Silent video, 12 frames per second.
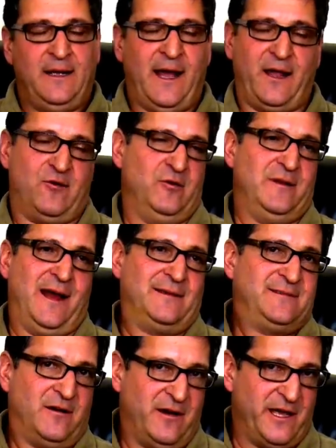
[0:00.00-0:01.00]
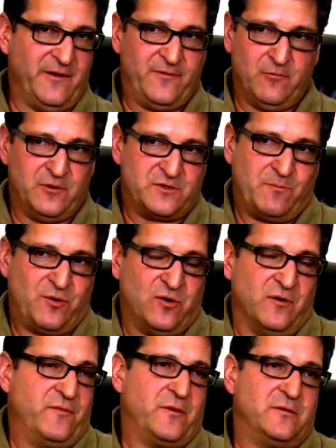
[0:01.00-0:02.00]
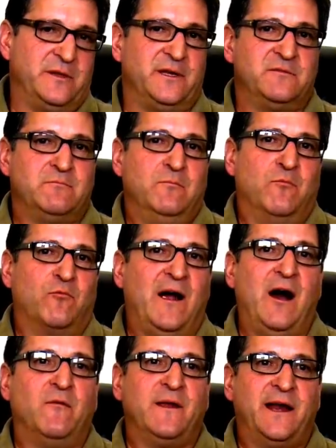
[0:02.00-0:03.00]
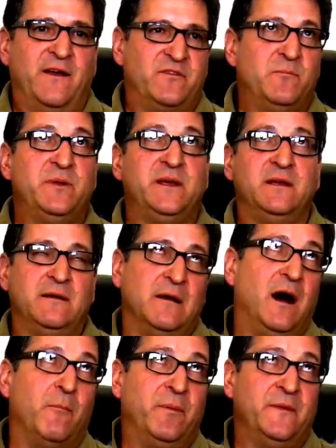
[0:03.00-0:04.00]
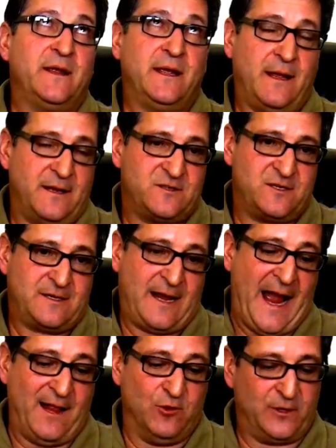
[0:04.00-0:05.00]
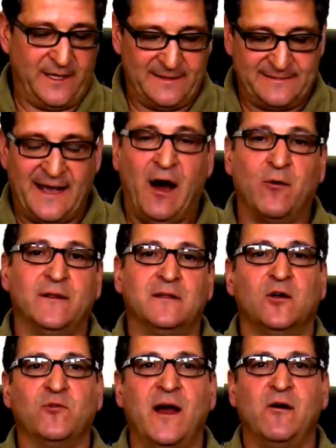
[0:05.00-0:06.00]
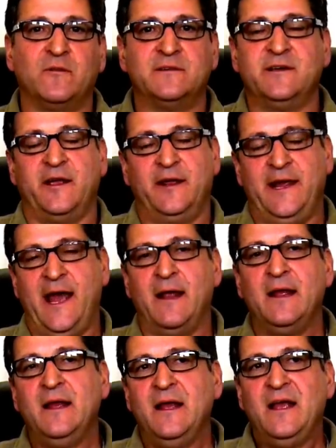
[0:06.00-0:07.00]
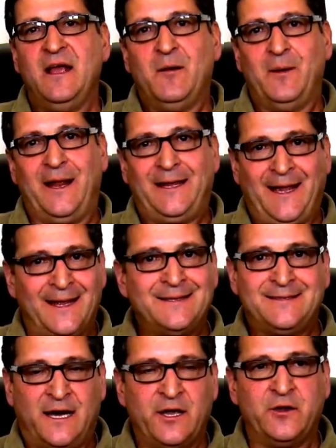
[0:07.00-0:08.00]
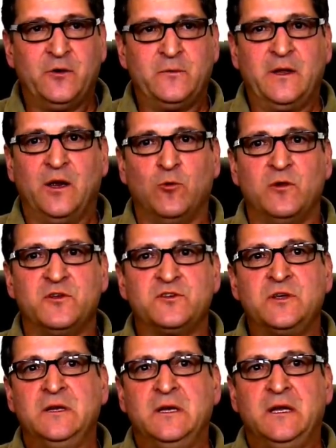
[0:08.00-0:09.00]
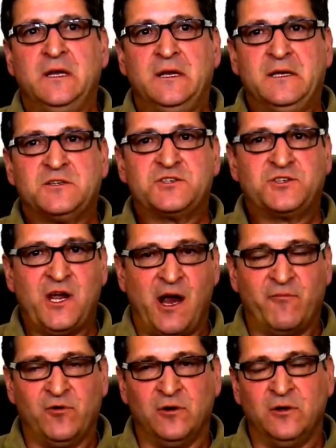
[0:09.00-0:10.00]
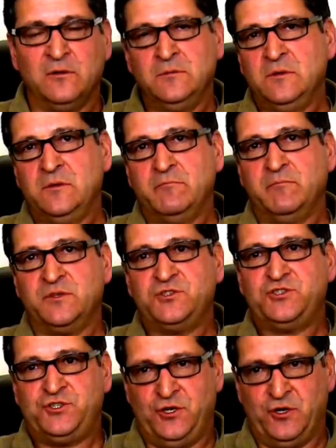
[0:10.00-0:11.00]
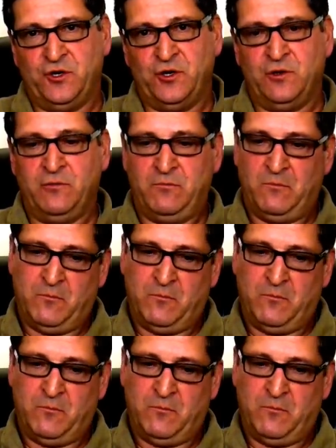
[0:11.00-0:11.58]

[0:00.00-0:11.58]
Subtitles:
I could not tell you if it was perfectly round. I'd have to be up in the sky looking down at the ground to tell you that. But I can tell you there was several mature